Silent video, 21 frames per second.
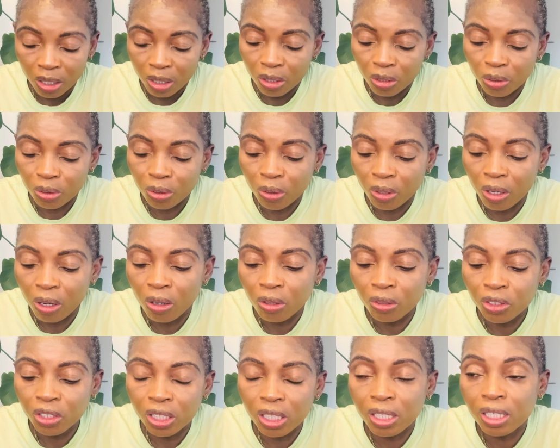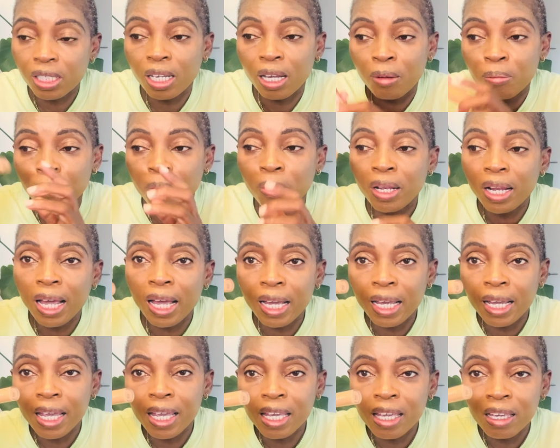So I'll just
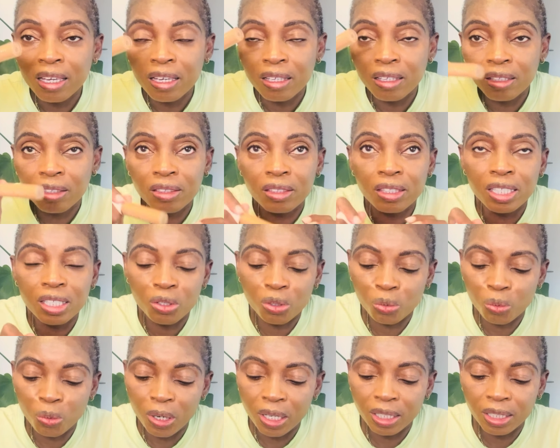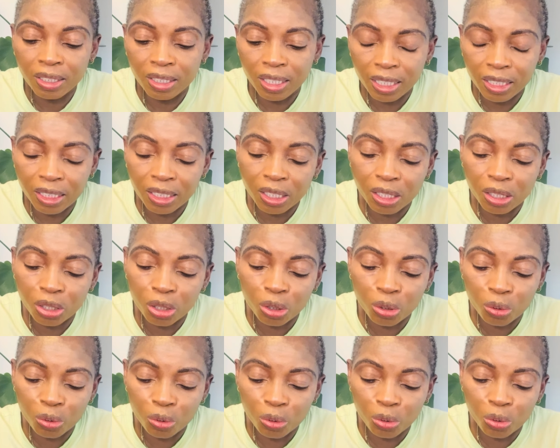apply this one that
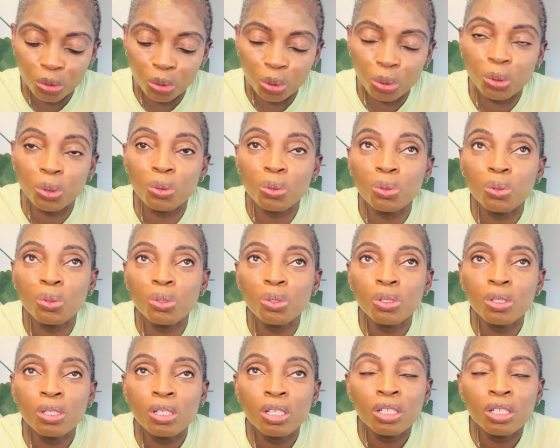is 2